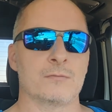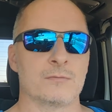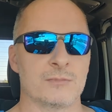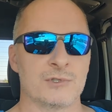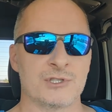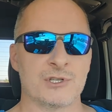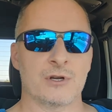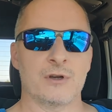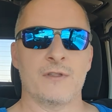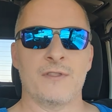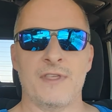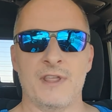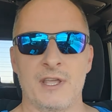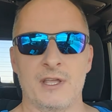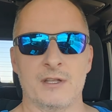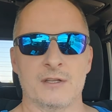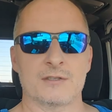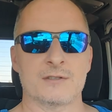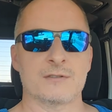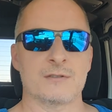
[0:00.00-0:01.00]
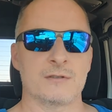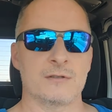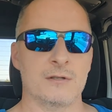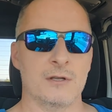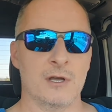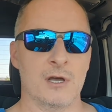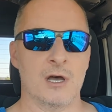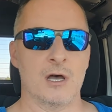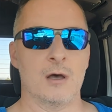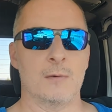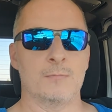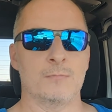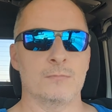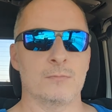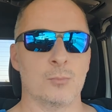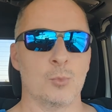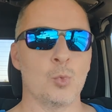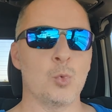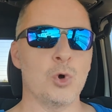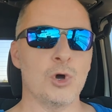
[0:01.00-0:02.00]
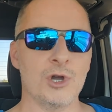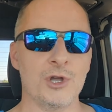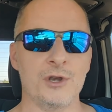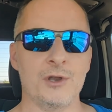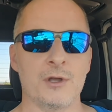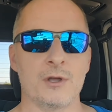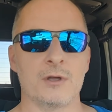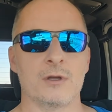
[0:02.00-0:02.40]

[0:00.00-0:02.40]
certain things would